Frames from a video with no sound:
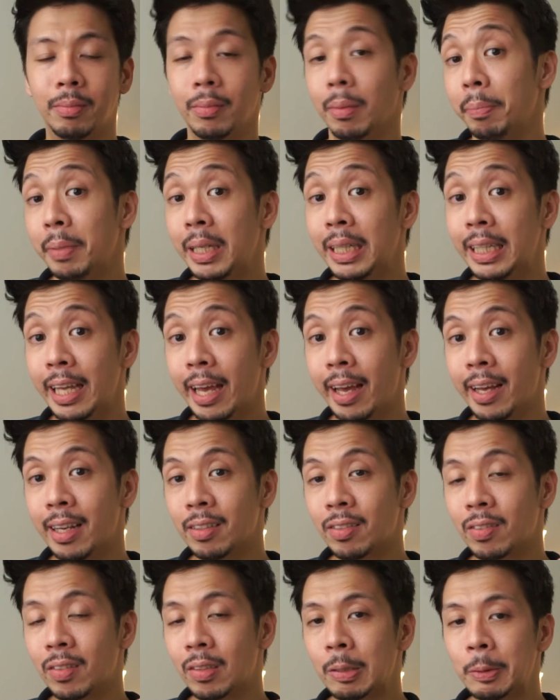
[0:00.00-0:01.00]

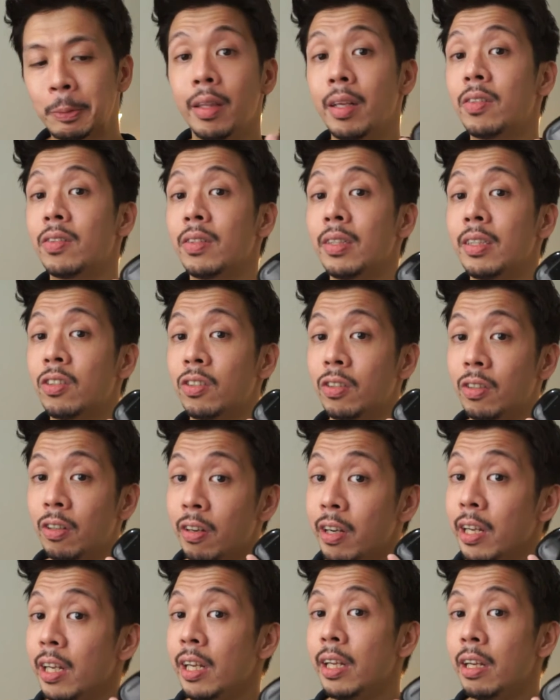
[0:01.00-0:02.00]
BTS, this is
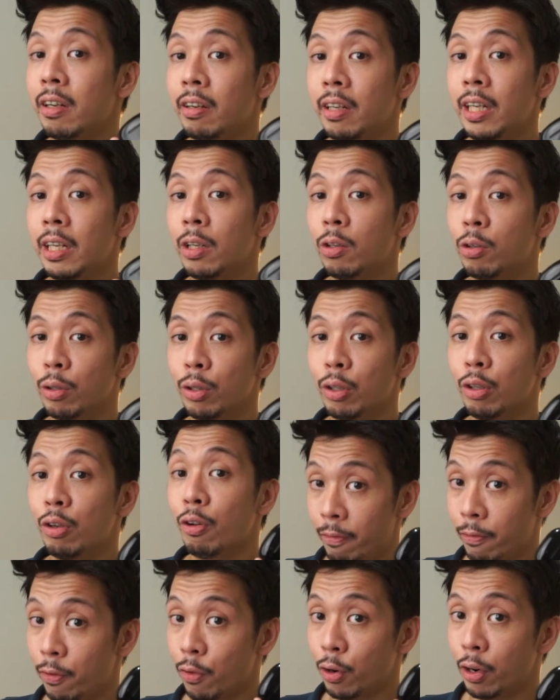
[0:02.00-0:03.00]
really good
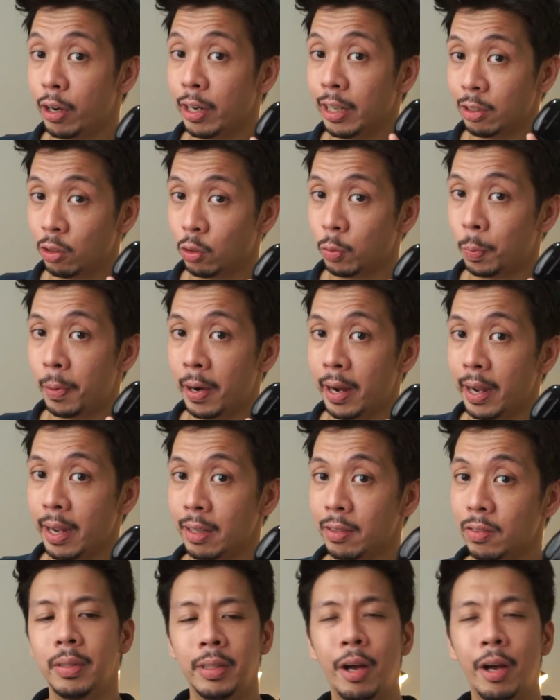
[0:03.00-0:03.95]
for its price.